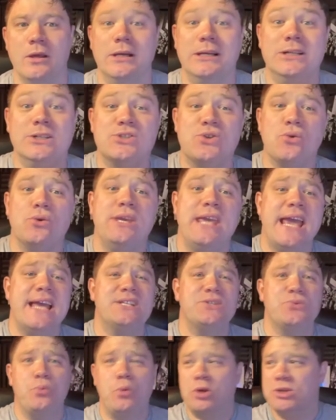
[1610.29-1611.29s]
So yes,
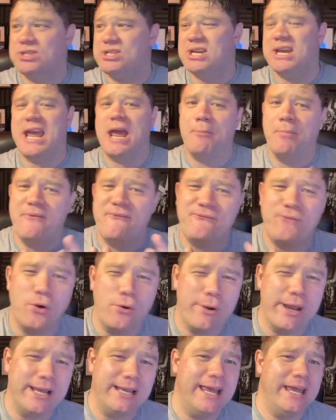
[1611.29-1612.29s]
once again, before
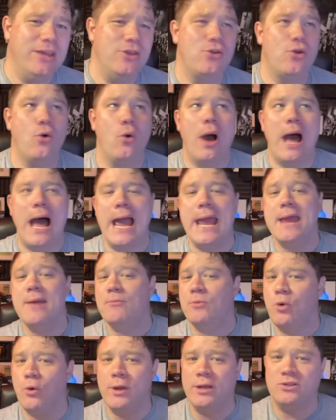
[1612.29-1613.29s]
I let you go, I am
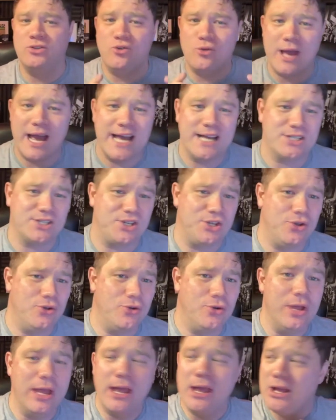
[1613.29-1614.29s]
going to ask you
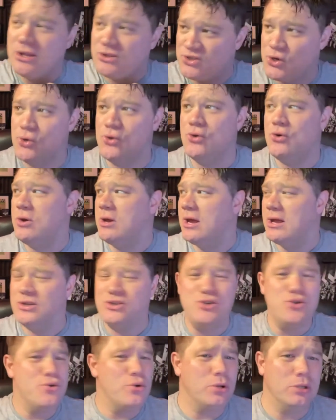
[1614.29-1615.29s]
to
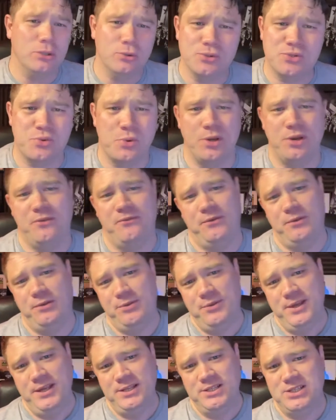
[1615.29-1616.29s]
do all those wonderful
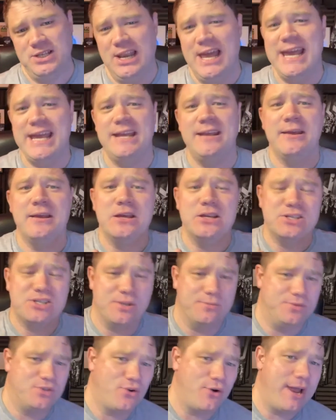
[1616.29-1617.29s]
things, like,
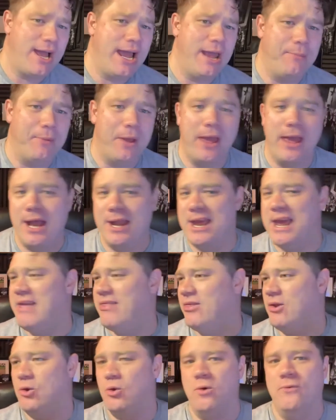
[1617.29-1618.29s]
subscribe, and hit the
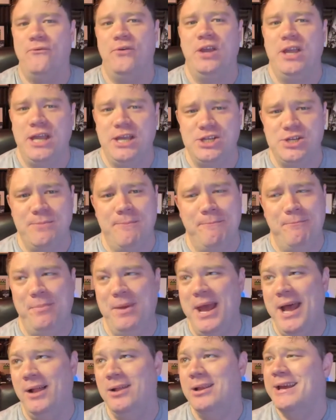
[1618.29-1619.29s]
notification
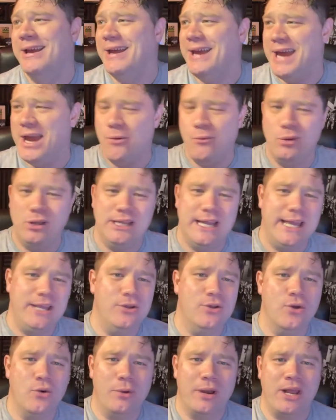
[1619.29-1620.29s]
bell. It will let you
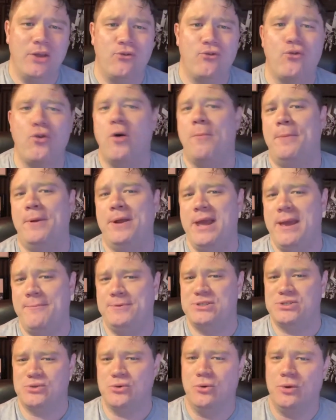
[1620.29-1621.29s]
know when I drop an
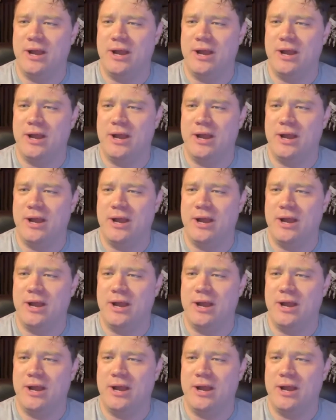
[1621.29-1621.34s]
episode.